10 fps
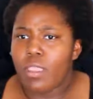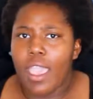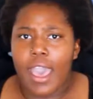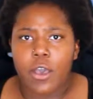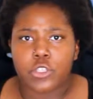
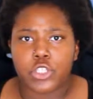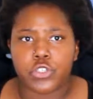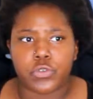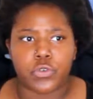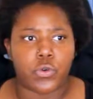how
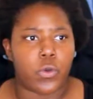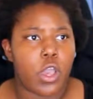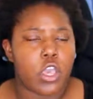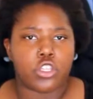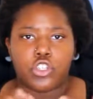to
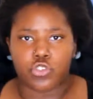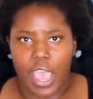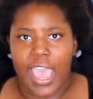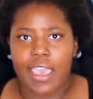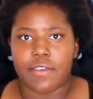
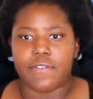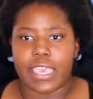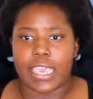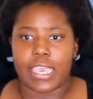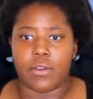drive
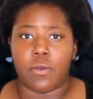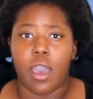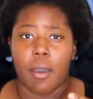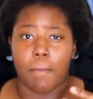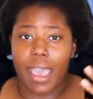in
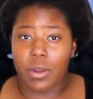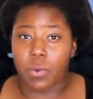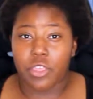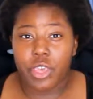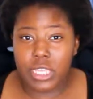bad
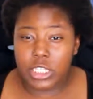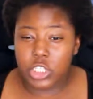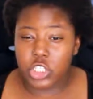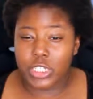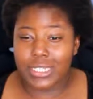weather
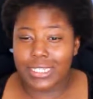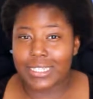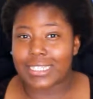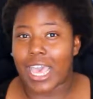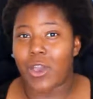
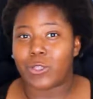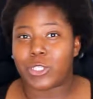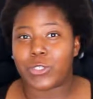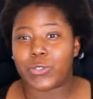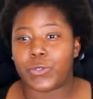conditions, how
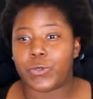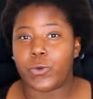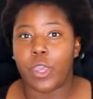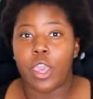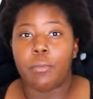
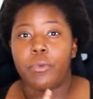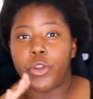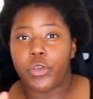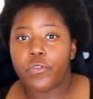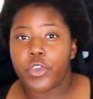to
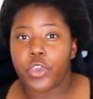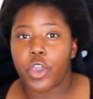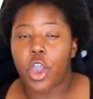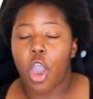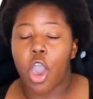maneuver your
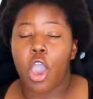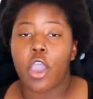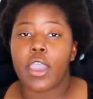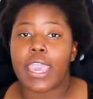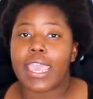
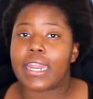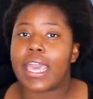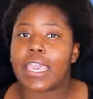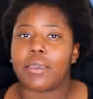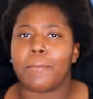car in
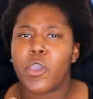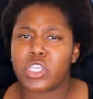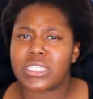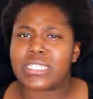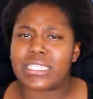like
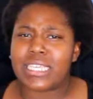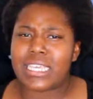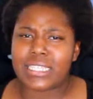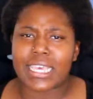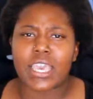
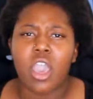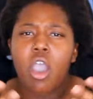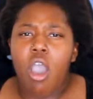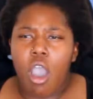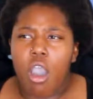emergencies, like
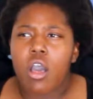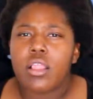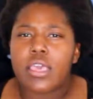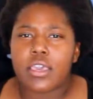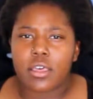all
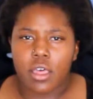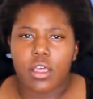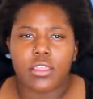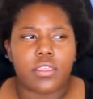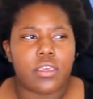like
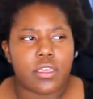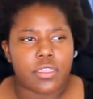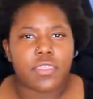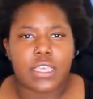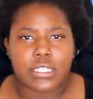of the
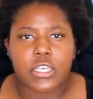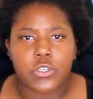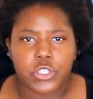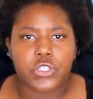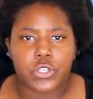things that
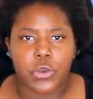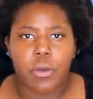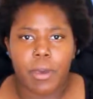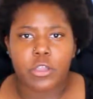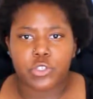you should know
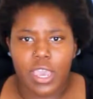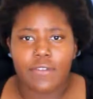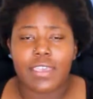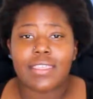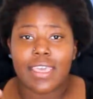about
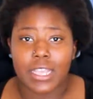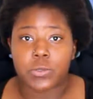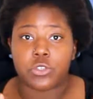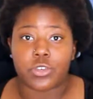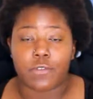driving. That's
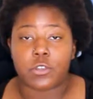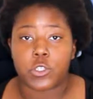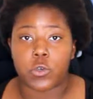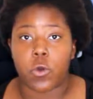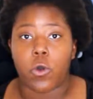what driving
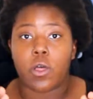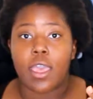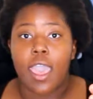school